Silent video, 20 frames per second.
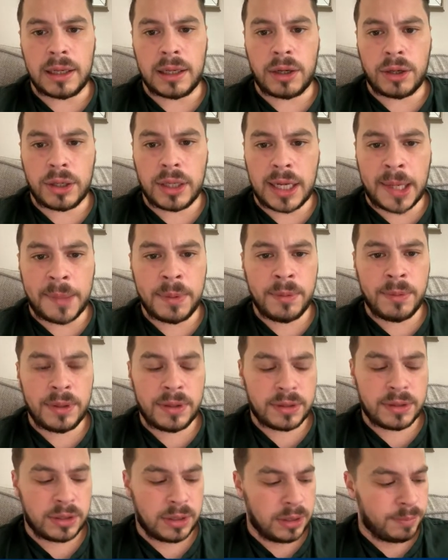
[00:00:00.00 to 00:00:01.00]
And are you happy
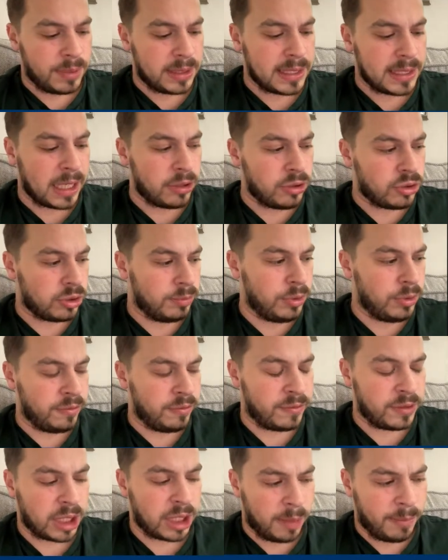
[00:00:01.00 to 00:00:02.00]
with potential
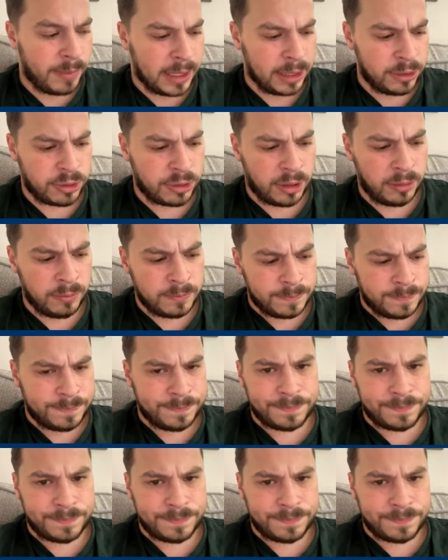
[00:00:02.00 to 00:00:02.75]
move for Joao Pedro?